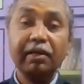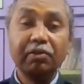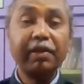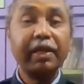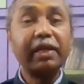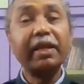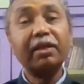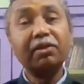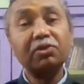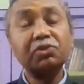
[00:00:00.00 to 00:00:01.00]
No, earlier
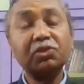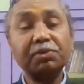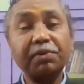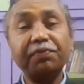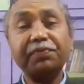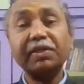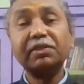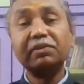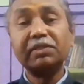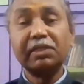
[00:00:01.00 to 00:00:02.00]
it used to be
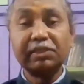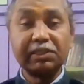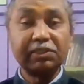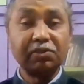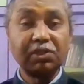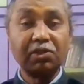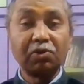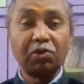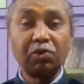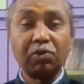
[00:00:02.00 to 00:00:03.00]
50,000 or 60,000
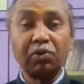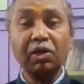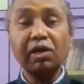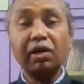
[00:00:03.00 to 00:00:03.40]
crore